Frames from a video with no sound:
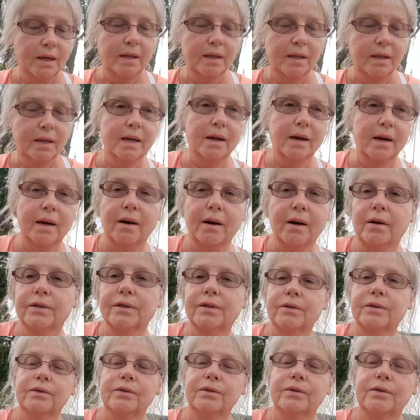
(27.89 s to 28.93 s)
and then I
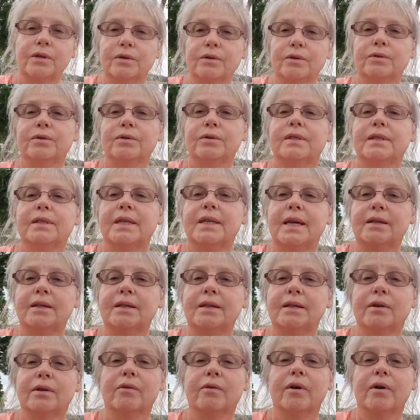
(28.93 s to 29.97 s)
also use tea
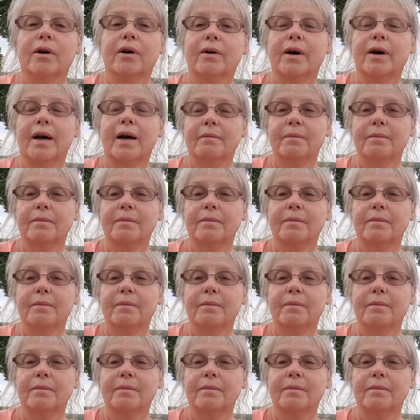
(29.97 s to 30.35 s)
tree oil.